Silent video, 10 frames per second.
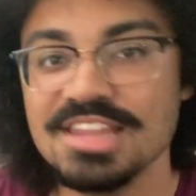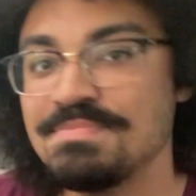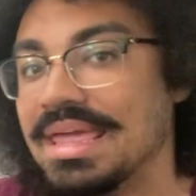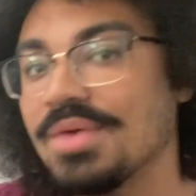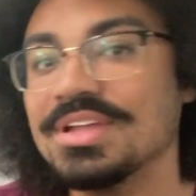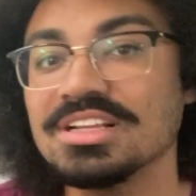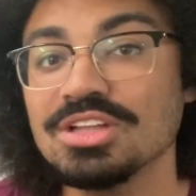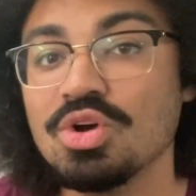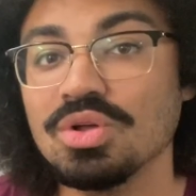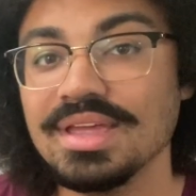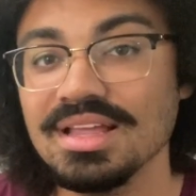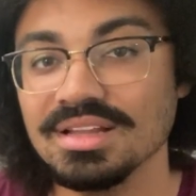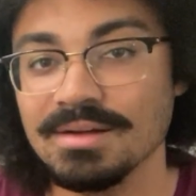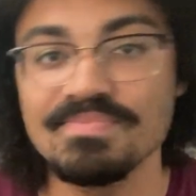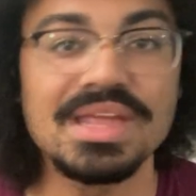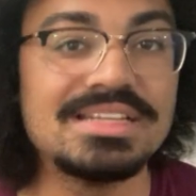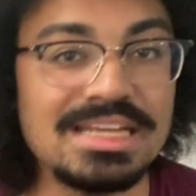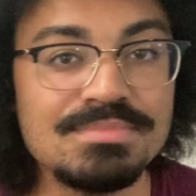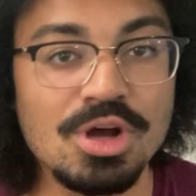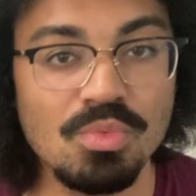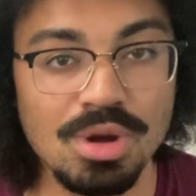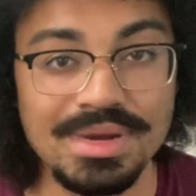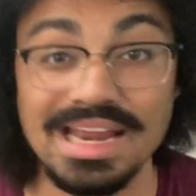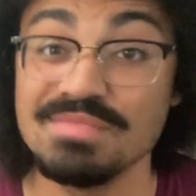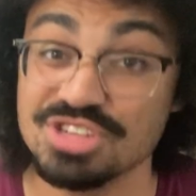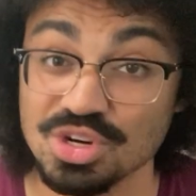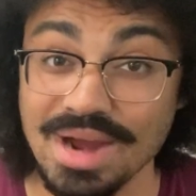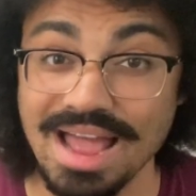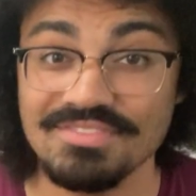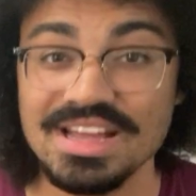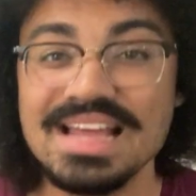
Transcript: Speaking with the local healer, a deep gnome woman named Shagraf,